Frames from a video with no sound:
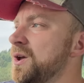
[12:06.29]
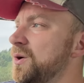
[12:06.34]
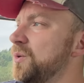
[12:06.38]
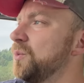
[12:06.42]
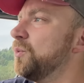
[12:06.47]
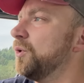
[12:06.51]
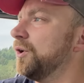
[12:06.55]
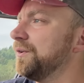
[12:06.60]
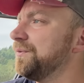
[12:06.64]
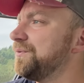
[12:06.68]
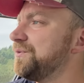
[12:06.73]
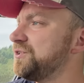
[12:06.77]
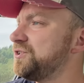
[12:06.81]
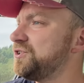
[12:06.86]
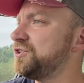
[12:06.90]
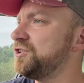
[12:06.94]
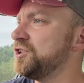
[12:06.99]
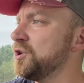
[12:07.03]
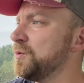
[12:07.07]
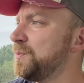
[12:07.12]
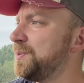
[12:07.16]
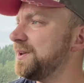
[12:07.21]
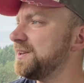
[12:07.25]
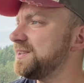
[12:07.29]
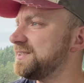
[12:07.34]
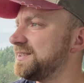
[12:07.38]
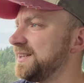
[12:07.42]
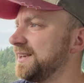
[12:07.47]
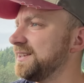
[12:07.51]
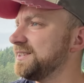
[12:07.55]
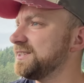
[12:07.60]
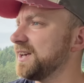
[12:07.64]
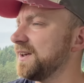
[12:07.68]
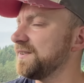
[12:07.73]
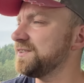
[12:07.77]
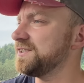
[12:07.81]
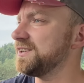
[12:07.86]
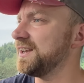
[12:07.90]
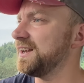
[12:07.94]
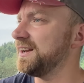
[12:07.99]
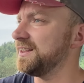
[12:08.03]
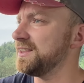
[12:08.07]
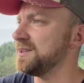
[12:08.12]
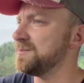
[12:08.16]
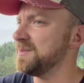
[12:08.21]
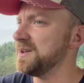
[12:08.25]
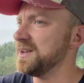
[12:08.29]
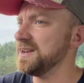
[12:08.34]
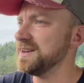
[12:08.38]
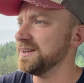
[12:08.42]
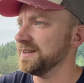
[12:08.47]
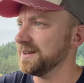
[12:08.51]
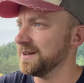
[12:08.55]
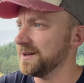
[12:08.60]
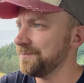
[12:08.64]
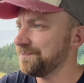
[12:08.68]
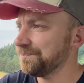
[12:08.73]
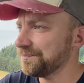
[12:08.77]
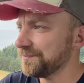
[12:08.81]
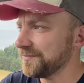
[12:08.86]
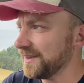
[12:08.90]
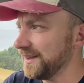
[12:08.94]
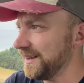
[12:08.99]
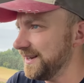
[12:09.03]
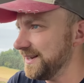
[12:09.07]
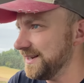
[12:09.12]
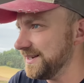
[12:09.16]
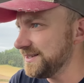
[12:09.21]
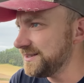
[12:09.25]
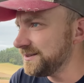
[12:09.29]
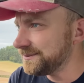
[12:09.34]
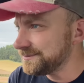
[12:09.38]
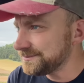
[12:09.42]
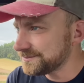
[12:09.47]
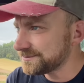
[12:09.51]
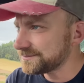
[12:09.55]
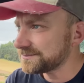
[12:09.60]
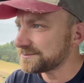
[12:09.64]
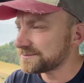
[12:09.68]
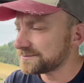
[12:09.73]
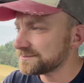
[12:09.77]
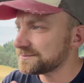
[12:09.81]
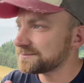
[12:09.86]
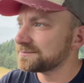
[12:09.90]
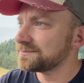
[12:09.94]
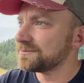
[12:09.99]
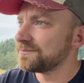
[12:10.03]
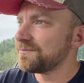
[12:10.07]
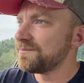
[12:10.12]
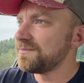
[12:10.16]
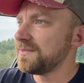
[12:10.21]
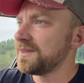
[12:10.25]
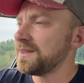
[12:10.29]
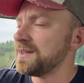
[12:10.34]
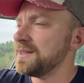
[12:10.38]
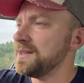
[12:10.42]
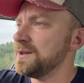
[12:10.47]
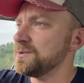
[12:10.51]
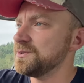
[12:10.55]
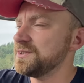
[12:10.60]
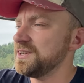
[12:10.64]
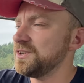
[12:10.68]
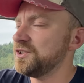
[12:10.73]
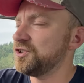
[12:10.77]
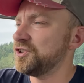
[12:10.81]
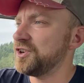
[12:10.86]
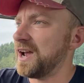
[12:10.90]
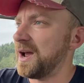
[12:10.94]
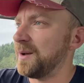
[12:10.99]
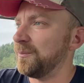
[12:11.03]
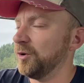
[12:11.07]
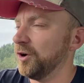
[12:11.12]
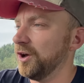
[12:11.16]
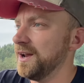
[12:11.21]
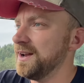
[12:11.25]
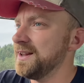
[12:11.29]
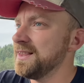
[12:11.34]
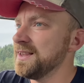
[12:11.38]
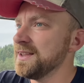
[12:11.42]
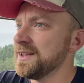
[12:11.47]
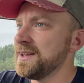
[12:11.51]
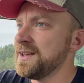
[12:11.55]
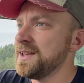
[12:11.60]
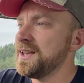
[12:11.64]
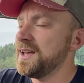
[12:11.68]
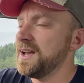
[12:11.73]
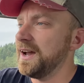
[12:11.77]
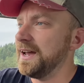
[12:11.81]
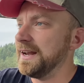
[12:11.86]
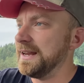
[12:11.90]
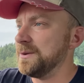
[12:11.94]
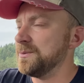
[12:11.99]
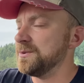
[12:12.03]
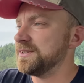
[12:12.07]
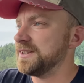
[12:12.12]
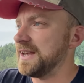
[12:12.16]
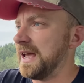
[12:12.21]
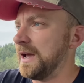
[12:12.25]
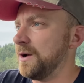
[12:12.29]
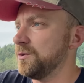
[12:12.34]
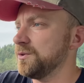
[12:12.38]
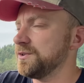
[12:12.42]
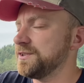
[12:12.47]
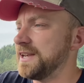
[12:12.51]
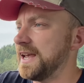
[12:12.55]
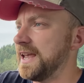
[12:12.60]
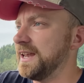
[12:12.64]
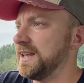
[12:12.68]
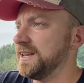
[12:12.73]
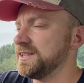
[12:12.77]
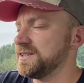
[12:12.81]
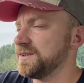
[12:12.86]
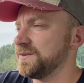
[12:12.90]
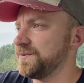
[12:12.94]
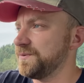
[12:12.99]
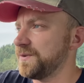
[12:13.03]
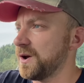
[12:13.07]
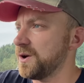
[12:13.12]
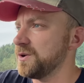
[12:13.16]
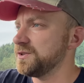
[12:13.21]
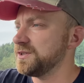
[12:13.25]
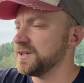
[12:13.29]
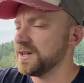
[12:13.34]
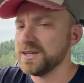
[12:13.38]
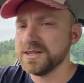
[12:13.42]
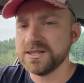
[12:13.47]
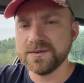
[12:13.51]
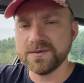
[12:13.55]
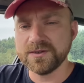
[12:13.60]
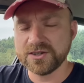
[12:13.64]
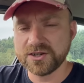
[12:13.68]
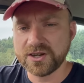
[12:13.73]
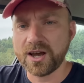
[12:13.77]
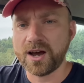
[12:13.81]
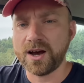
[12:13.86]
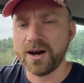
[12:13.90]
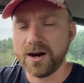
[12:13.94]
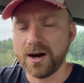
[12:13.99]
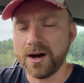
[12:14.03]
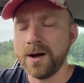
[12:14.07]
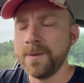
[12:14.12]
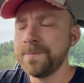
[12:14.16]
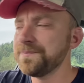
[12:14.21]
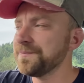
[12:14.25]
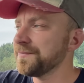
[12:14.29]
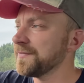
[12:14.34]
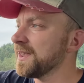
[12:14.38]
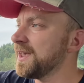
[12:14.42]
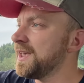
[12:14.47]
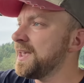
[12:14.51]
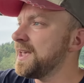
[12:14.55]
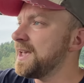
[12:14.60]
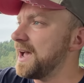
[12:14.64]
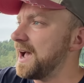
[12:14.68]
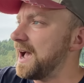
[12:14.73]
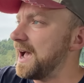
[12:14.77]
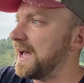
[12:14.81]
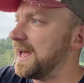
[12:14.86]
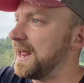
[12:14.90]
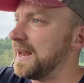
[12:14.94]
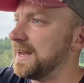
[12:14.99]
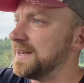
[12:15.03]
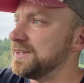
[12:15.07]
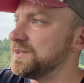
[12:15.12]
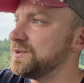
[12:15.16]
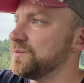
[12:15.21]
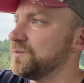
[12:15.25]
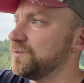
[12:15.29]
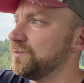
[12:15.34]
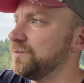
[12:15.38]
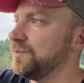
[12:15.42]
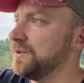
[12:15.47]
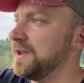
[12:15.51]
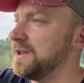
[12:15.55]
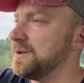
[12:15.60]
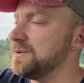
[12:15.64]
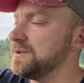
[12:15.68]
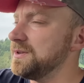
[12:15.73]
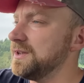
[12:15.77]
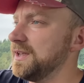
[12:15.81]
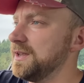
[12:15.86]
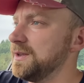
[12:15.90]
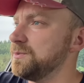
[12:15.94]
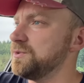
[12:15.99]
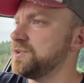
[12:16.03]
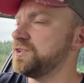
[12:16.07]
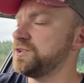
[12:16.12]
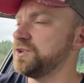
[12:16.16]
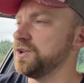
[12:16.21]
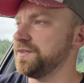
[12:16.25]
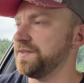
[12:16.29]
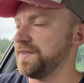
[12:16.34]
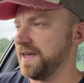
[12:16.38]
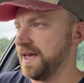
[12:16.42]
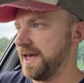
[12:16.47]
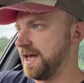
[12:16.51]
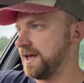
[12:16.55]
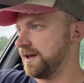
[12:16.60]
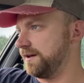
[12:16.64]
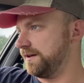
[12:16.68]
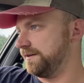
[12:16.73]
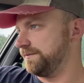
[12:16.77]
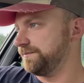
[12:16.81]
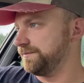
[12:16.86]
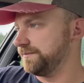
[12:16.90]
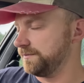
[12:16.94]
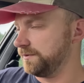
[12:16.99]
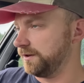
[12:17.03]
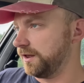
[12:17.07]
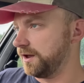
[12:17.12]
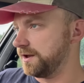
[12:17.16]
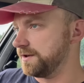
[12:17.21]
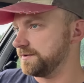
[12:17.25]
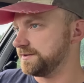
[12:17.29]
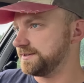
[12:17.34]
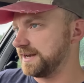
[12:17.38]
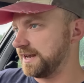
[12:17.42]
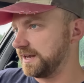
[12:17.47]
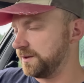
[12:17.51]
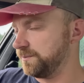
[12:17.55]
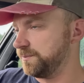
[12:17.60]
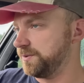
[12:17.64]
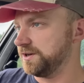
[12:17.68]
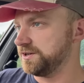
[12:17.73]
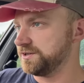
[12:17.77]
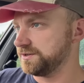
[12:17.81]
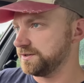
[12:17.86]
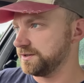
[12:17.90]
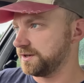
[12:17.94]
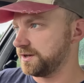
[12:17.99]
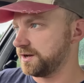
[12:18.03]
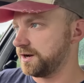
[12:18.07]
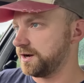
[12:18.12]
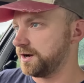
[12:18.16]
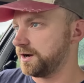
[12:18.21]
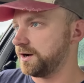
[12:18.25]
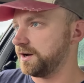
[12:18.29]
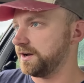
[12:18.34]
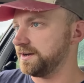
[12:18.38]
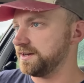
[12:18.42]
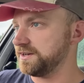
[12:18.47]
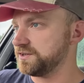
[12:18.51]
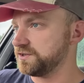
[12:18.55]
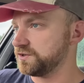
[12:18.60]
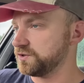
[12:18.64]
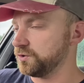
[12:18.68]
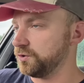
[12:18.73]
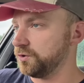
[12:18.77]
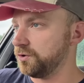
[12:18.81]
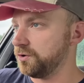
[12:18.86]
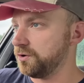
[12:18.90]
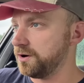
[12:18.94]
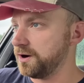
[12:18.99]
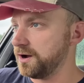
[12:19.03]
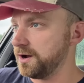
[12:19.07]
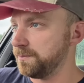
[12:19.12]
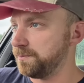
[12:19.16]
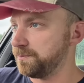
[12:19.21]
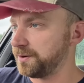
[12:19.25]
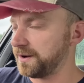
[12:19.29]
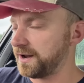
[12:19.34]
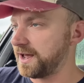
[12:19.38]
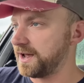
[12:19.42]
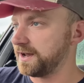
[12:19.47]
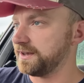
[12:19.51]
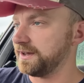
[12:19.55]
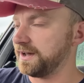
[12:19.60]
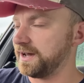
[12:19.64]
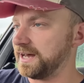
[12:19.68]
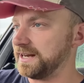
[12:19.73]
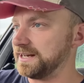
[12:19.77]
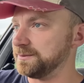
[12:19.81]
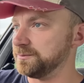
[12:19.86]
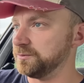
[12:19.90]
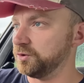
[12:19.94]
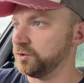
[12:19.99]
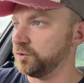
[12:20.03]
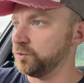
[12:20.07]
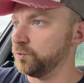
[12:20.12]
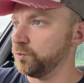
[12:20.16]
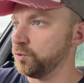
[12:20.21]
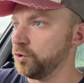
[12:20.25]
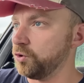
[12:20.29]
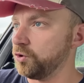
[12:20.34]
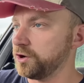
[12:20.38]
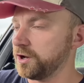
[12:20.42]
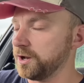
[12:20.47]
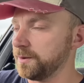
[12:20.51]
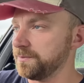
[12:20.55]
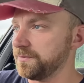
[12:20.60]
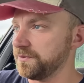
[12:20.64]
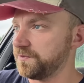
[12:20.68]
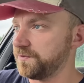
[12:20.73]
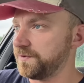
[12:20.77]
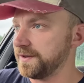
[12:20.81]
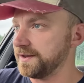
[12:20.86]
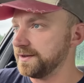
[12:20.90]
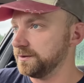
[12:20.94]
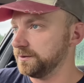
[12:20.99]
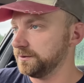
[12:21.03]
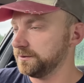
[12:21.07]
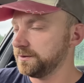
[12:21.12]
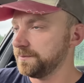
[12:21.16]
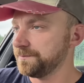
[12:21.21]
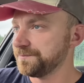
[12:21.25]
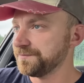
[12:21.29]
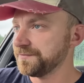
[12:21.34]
one of the stupidest things I've seen in the media is there was this chap, right? And he was out taking some photos of his car and he, he stood there like taking pictures of the car and he saw a black animal walk up the field